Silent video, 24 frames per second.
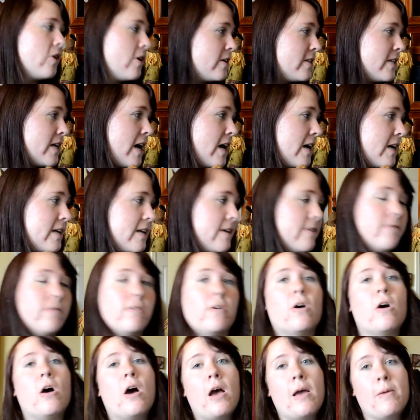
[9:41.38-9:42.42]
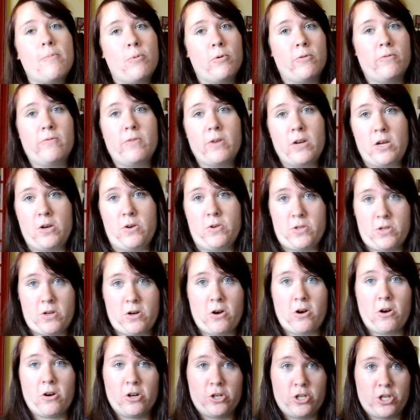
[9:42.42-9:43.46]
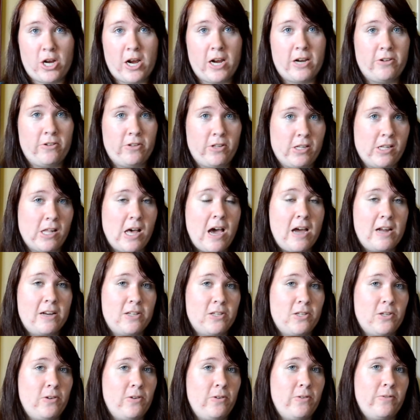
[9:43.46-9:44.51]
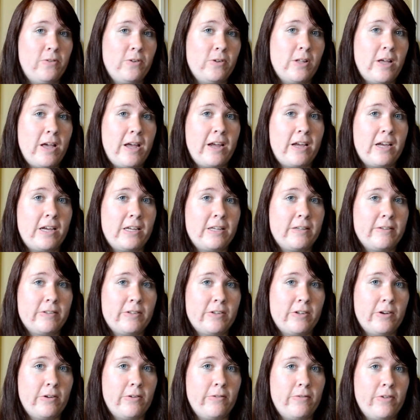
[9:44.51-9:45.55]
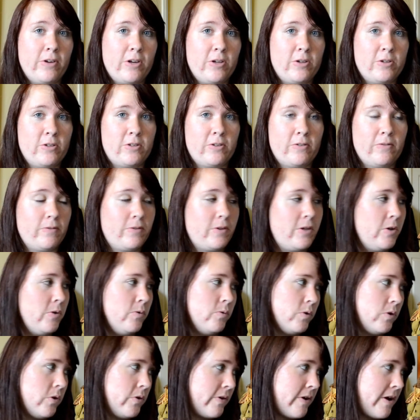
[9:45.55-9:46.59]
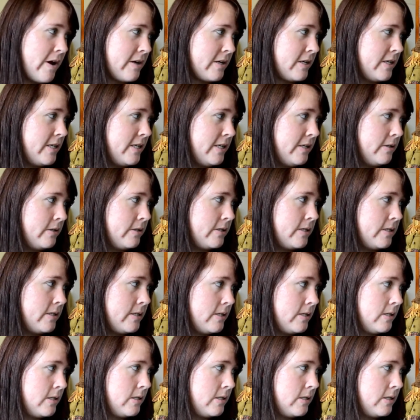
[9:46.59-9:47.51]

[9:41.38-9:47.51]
are talkative. I put videos on her channel a lot, so if you like, you know, videos of cute little cockatiels.